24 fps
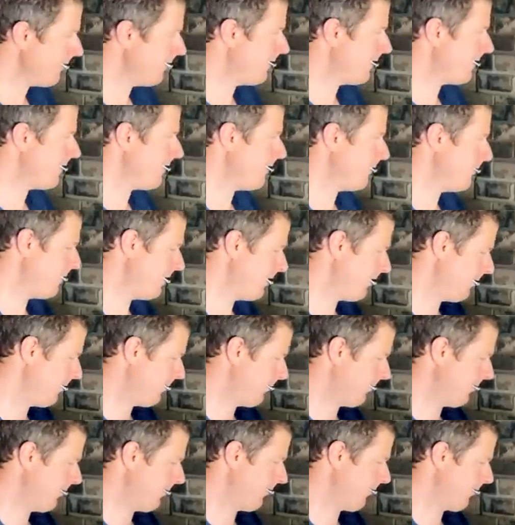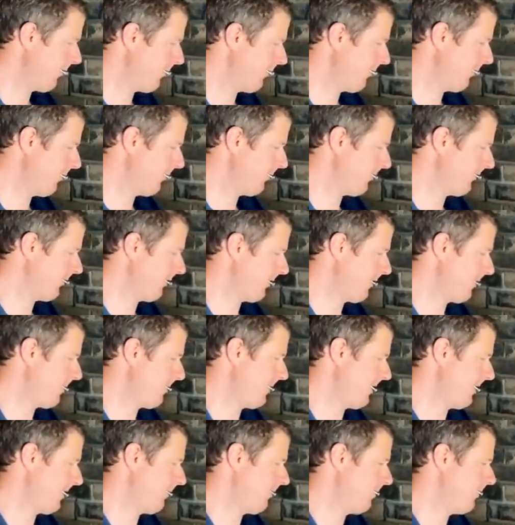Now let me know what your thoughts are
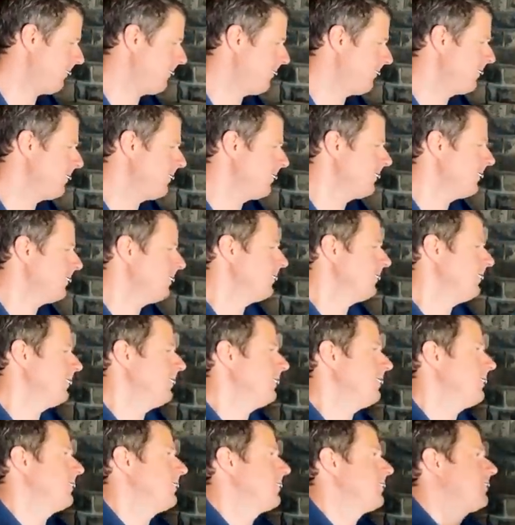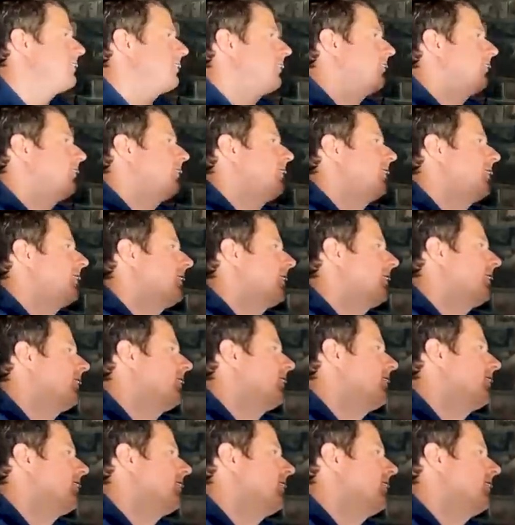about installing
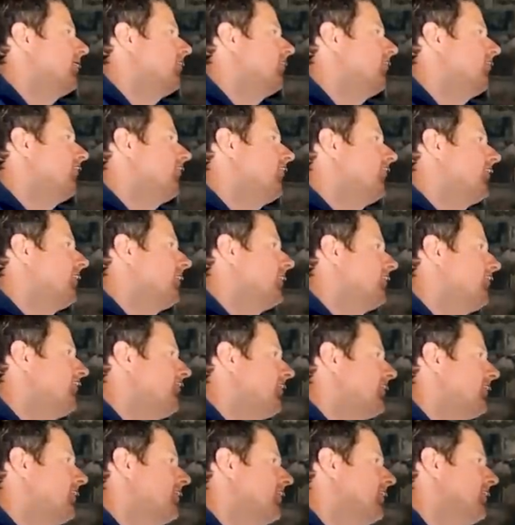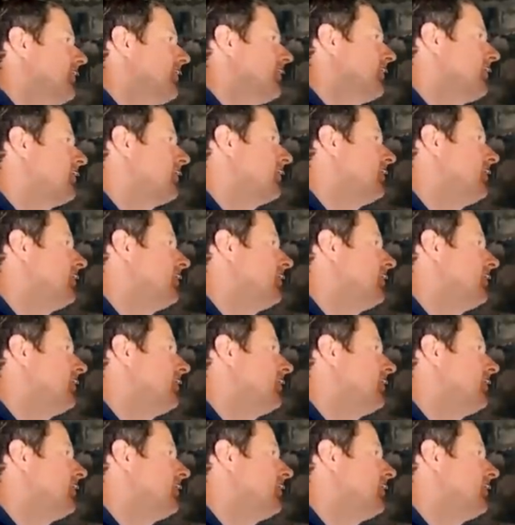fire fixings